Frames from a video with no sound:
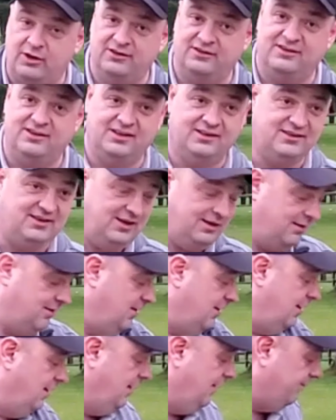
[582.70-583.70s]
and 60.
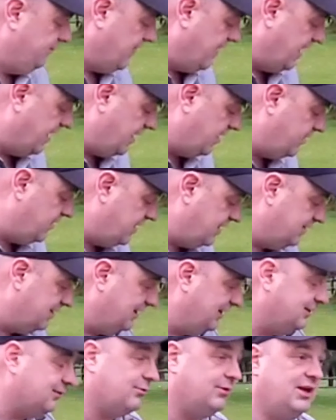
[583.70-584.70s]
And then
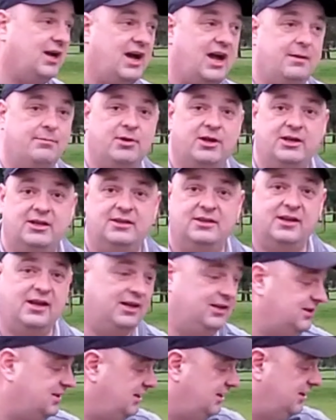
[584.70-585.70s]
the 3 hybrid in the
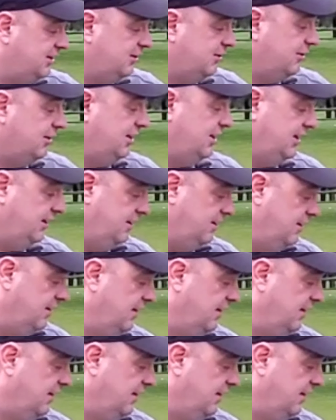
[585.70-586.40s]
19 degree,